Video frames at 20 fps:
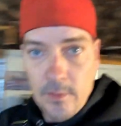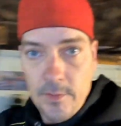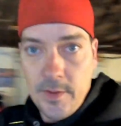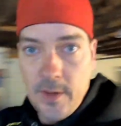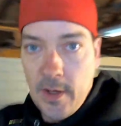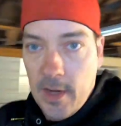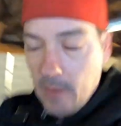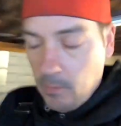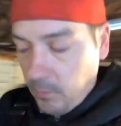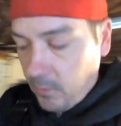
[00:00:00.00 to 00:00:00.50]

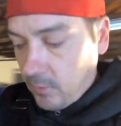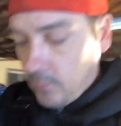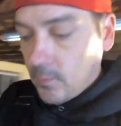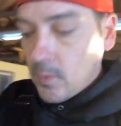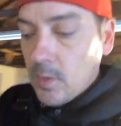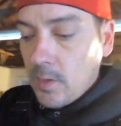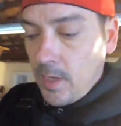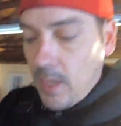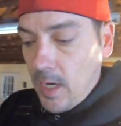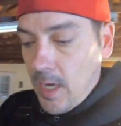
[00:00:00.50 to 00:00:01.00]
that I was
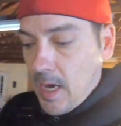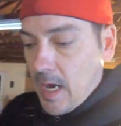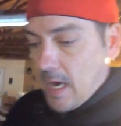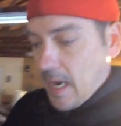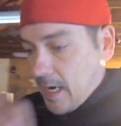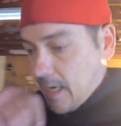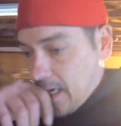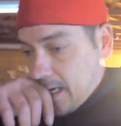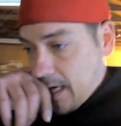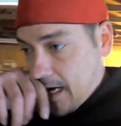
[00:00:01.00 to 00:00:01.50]
looking
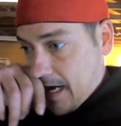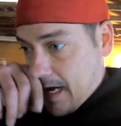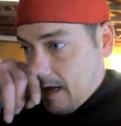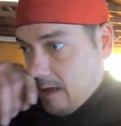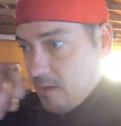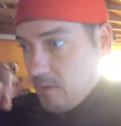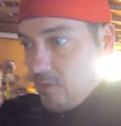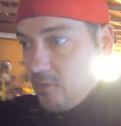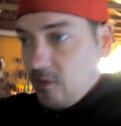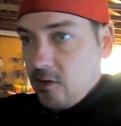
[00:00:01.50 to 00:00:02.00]
at
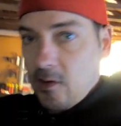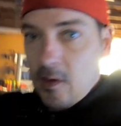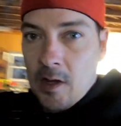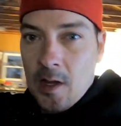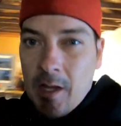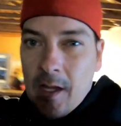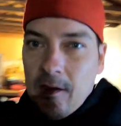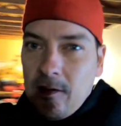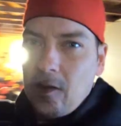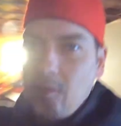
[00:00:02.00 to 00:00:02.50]

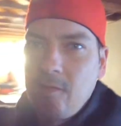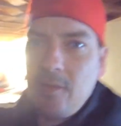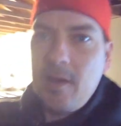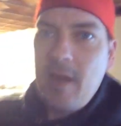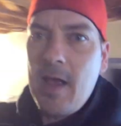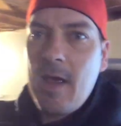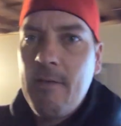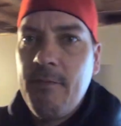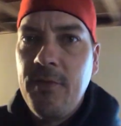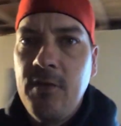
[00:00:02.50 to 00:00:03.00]
doesn't
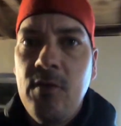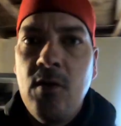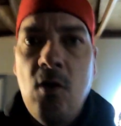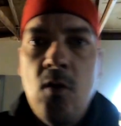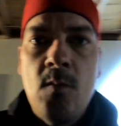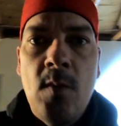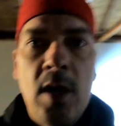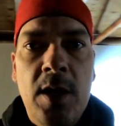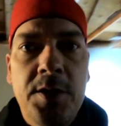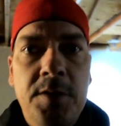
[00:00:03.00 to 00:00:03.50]
have so
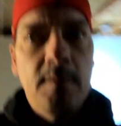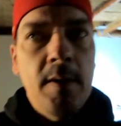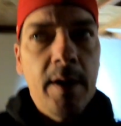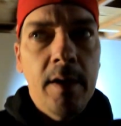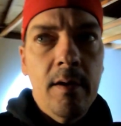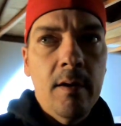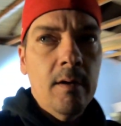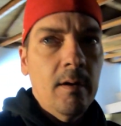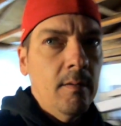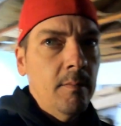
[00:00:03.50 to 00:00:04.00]
much
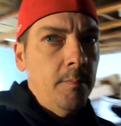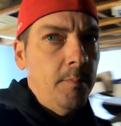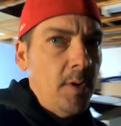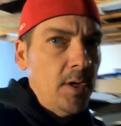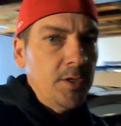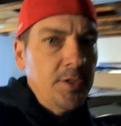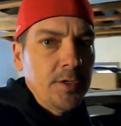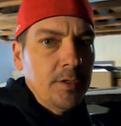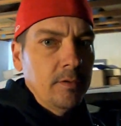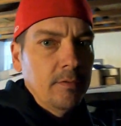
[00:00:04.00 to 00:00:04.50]
like a
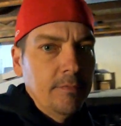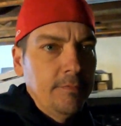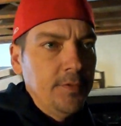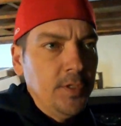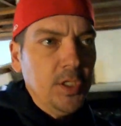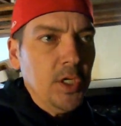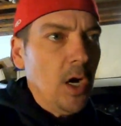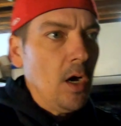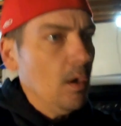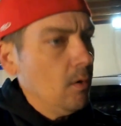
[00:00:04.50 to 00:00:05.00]
bunch
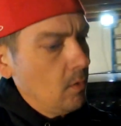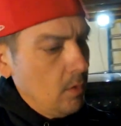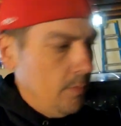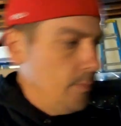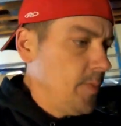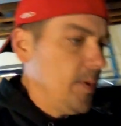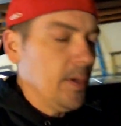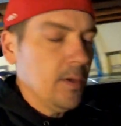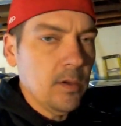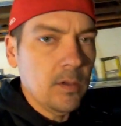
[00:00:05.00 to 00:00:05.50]
of dollar
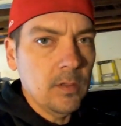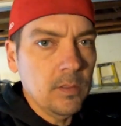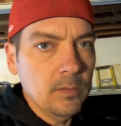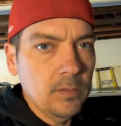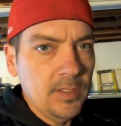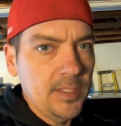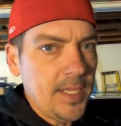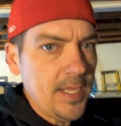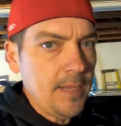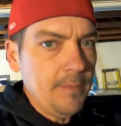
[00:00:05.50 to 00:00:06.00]
bill
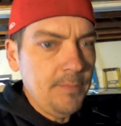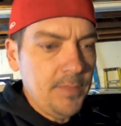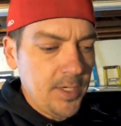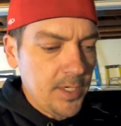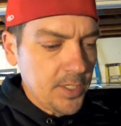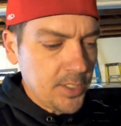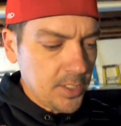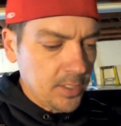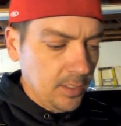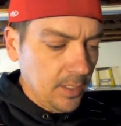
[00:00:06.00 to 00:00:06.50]
deep
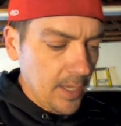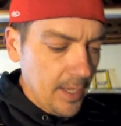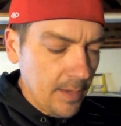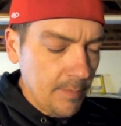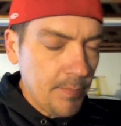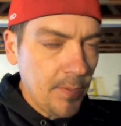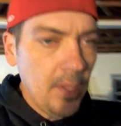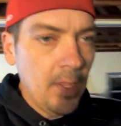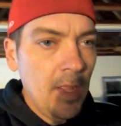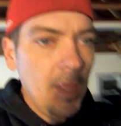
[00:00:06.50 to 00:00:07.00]
dish
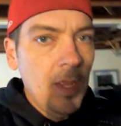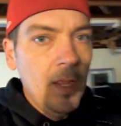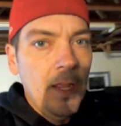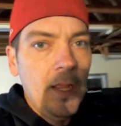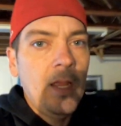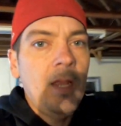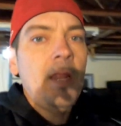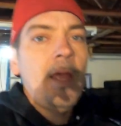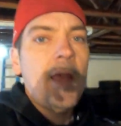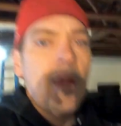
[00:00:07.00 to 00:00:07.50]
lip.
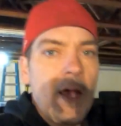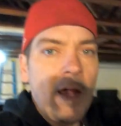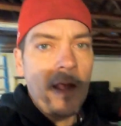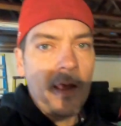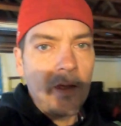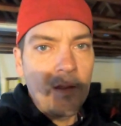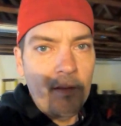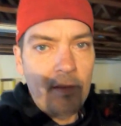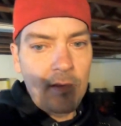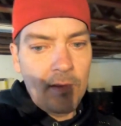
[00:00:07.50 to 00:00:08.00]
It
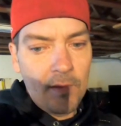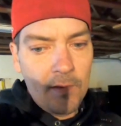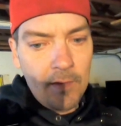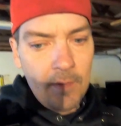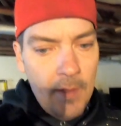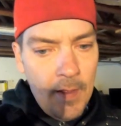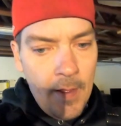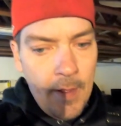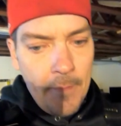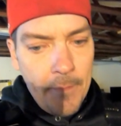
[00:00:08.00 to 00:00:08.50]
has
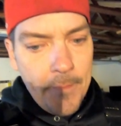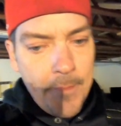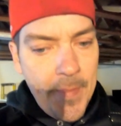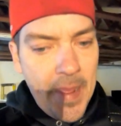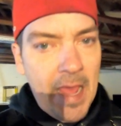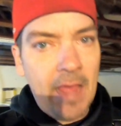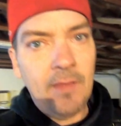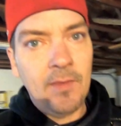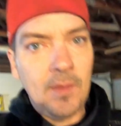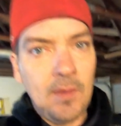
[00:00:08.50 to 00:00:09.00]

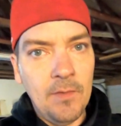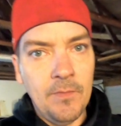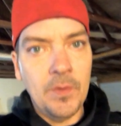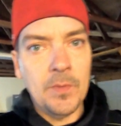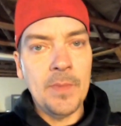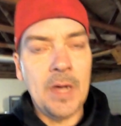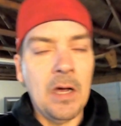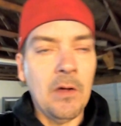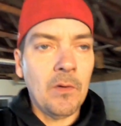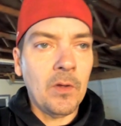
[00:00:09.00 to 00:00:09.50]
massive
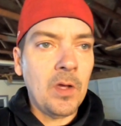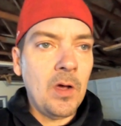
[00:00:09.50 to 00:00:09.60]
amount of